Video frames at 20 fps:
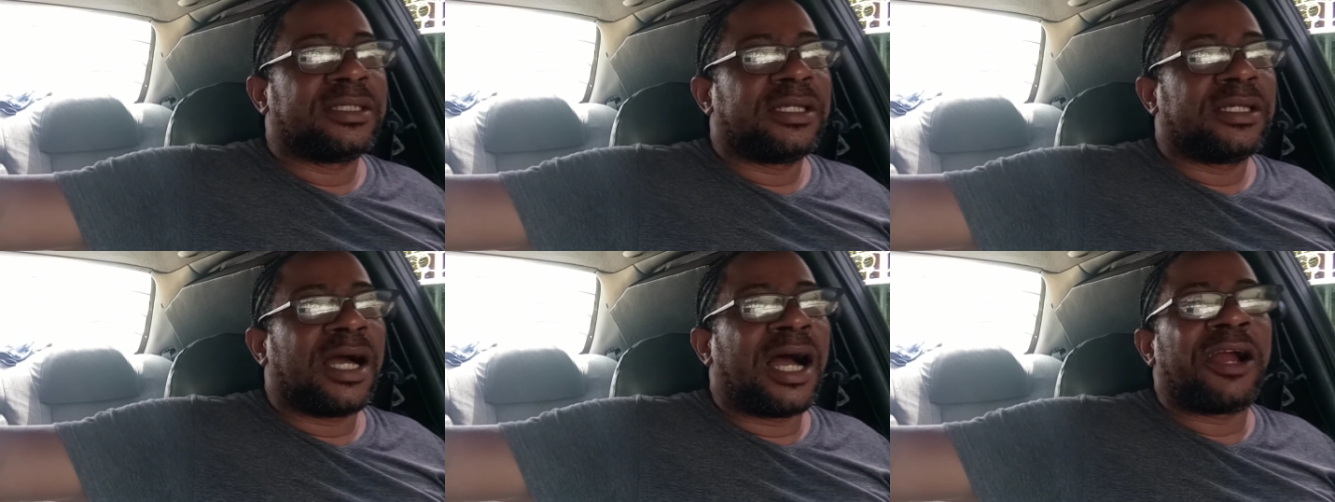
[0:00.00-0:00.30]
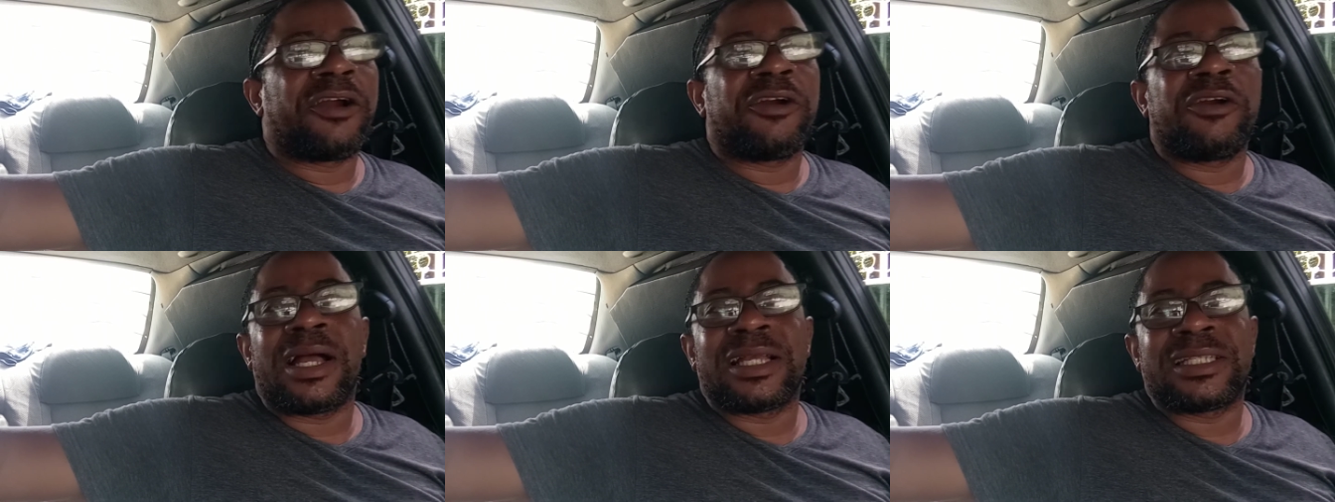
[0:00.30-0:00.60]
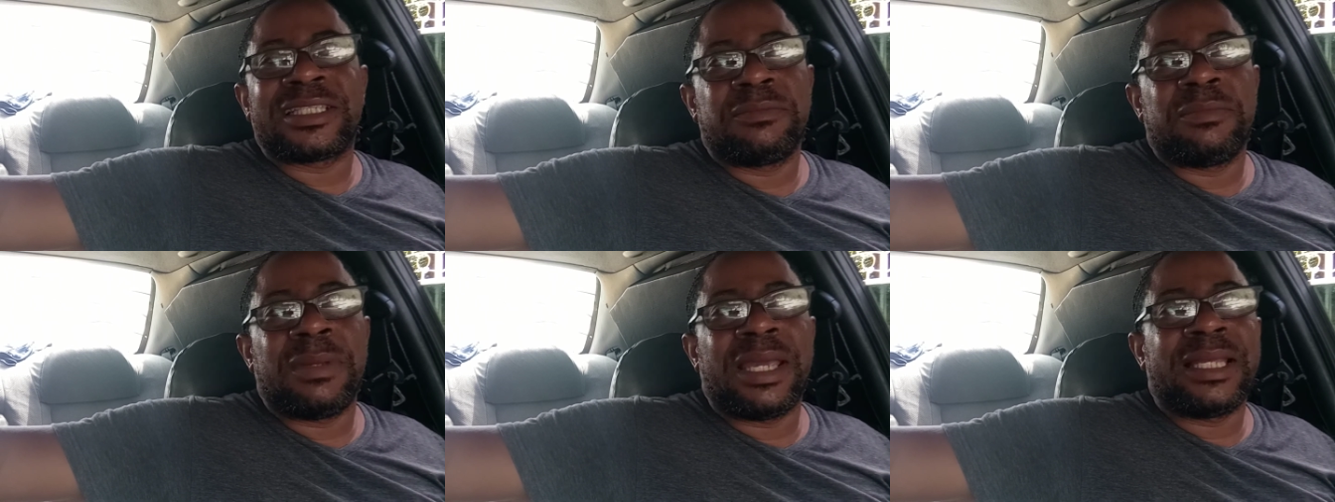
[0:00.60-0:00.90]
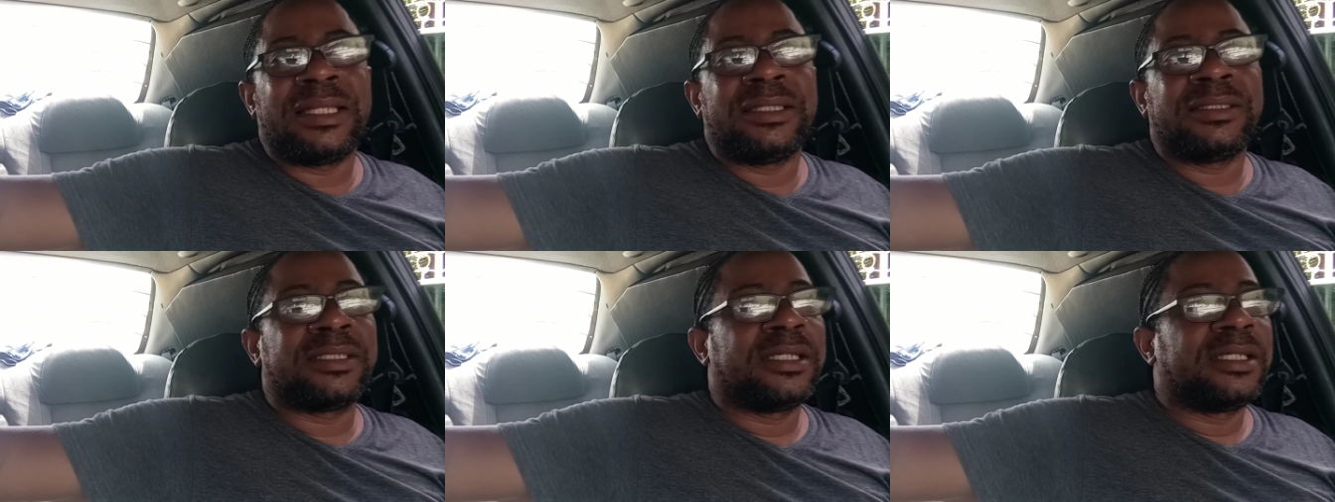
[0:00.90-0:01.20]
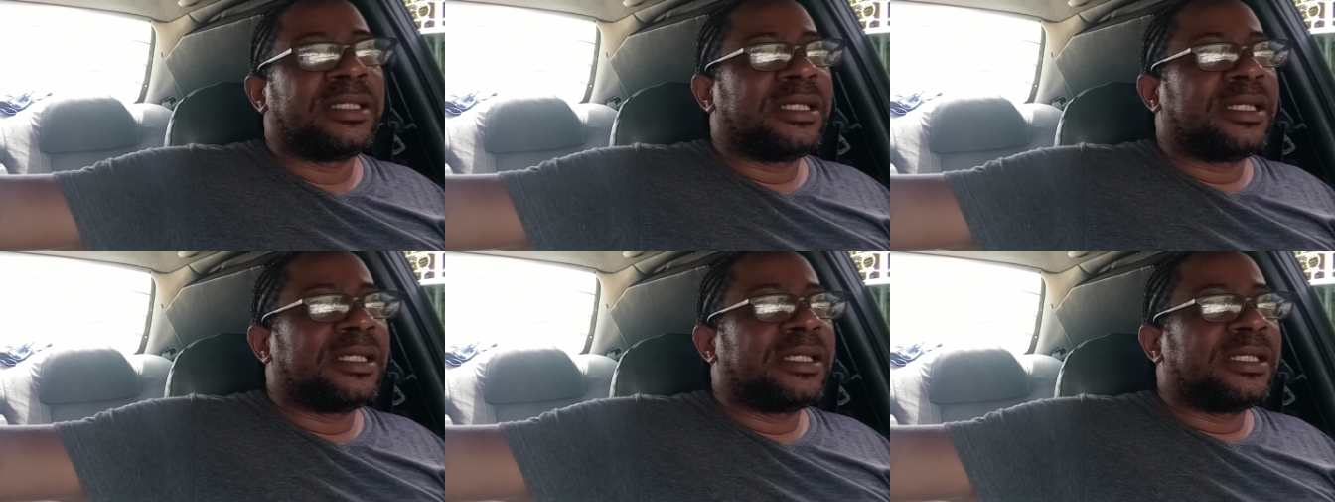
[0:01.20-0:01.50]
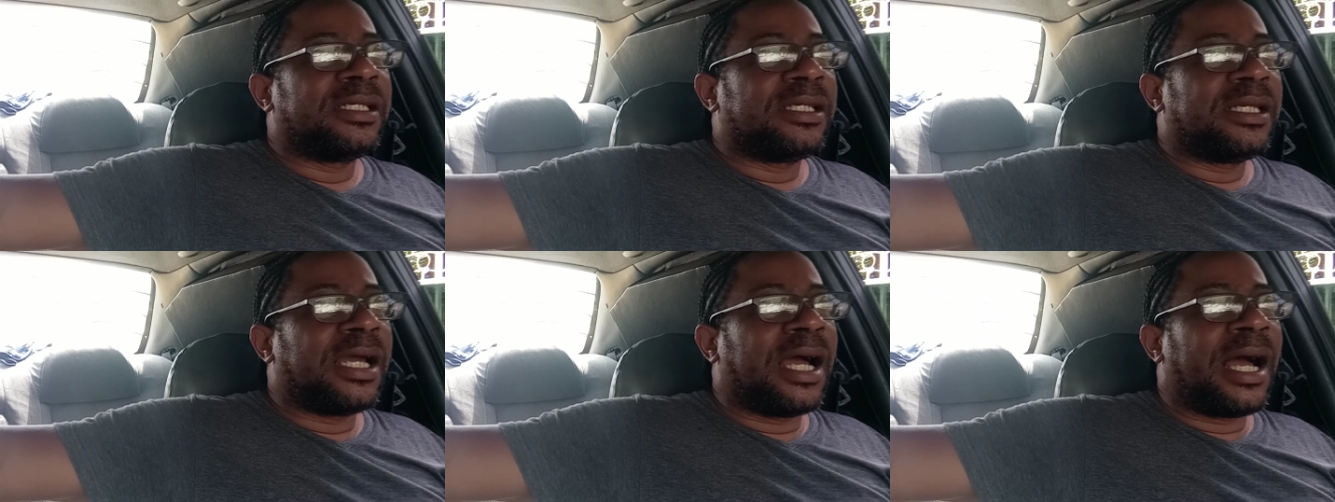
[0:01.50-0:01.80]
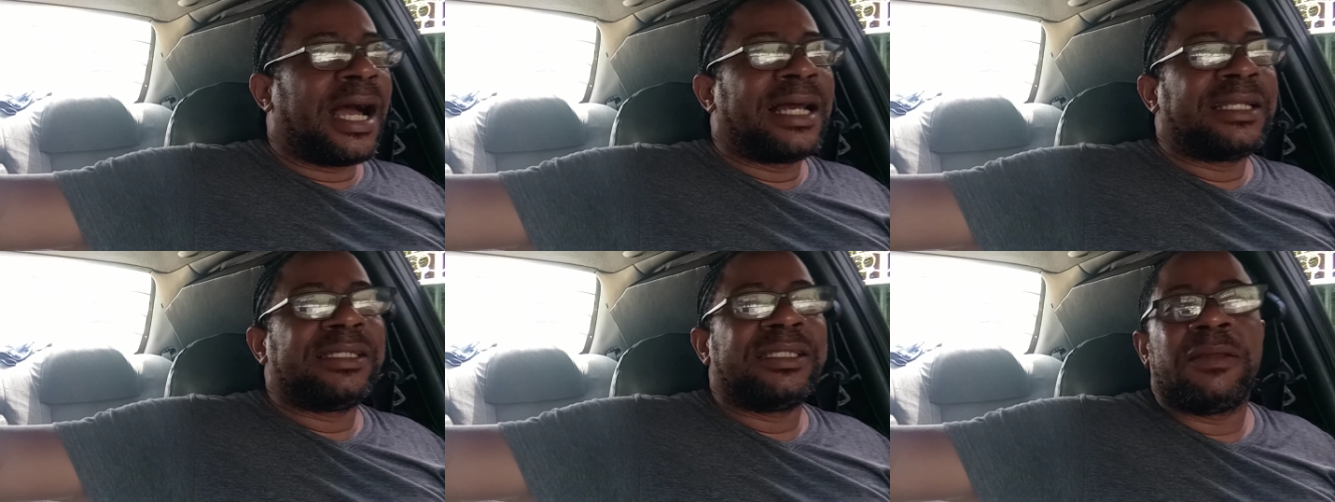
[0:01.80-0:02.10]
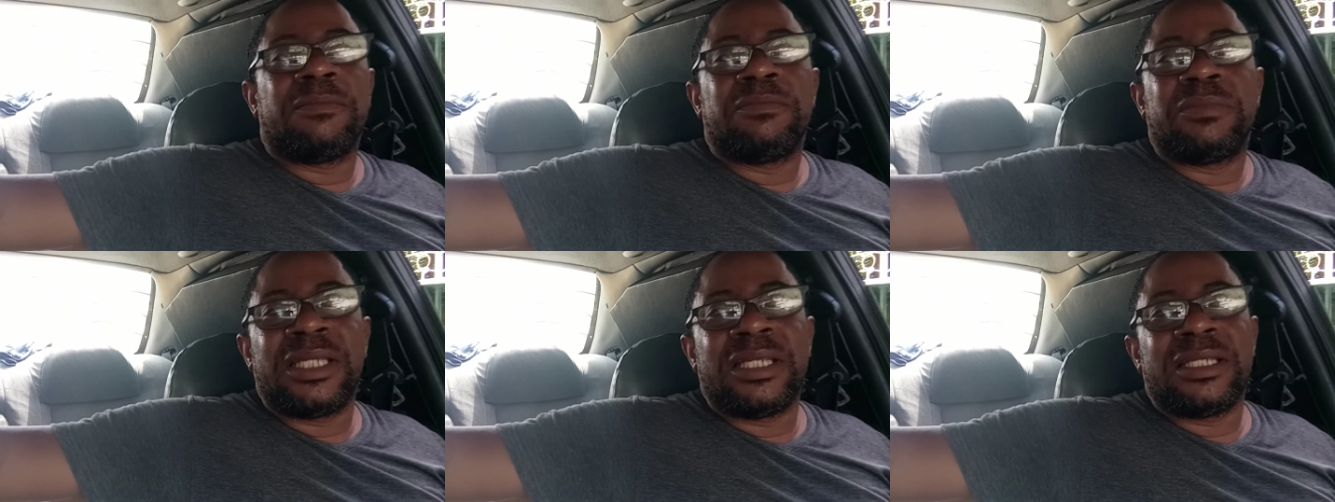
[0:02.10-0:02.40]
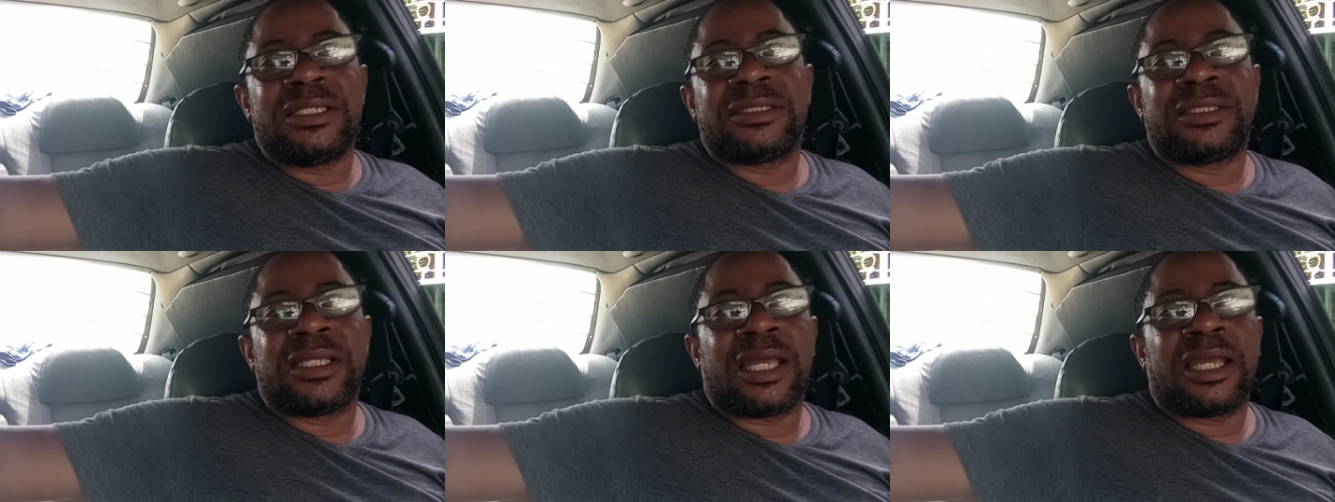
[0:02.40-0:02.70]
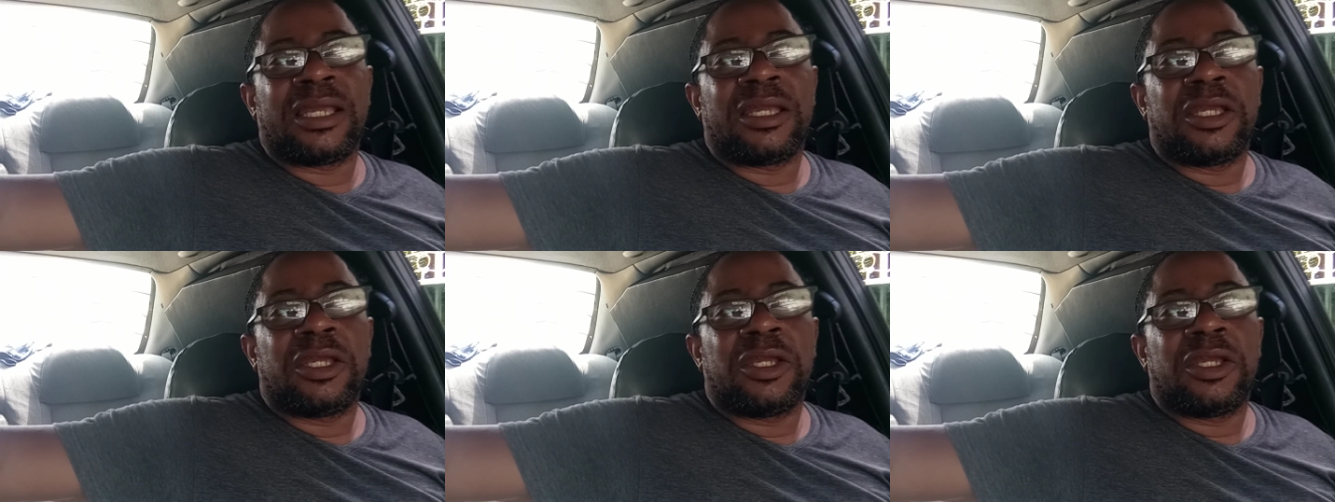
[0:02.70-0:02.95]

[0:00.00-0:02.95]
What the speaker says: harassment, and them things there.